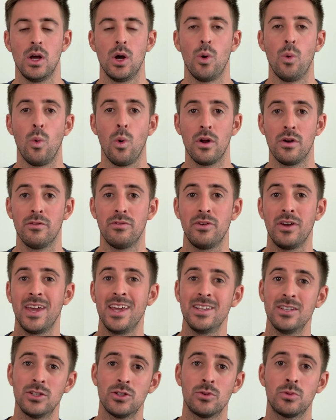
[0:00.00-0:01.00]
one of
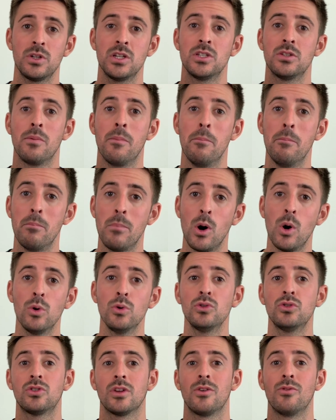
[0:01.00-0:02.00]
history's
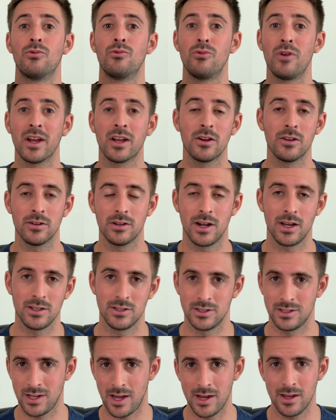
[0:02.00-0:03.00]
most recognized
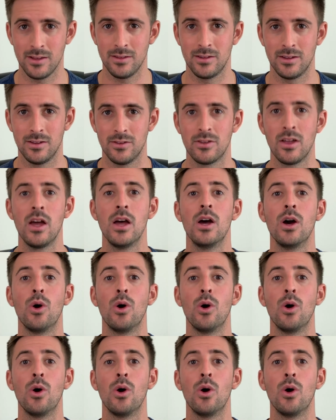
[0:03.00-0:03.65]
scientists,